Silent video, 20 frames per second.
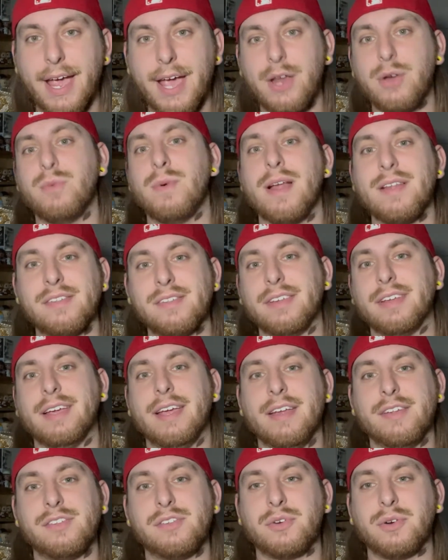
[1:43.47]
and wrestling
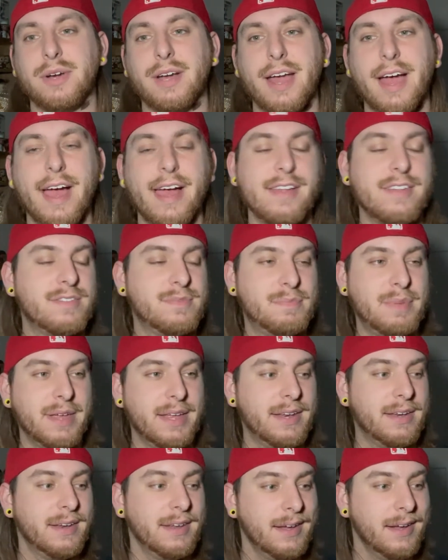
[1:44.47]
history has
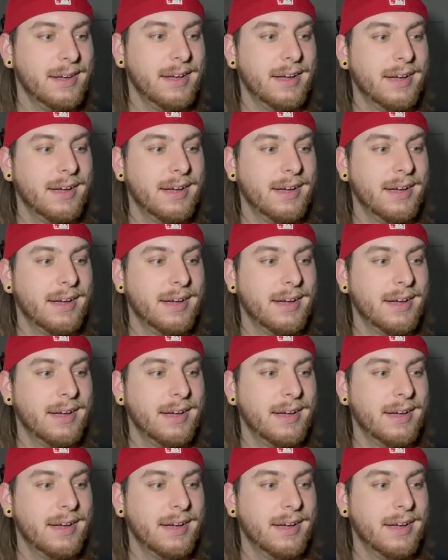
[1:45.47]
been,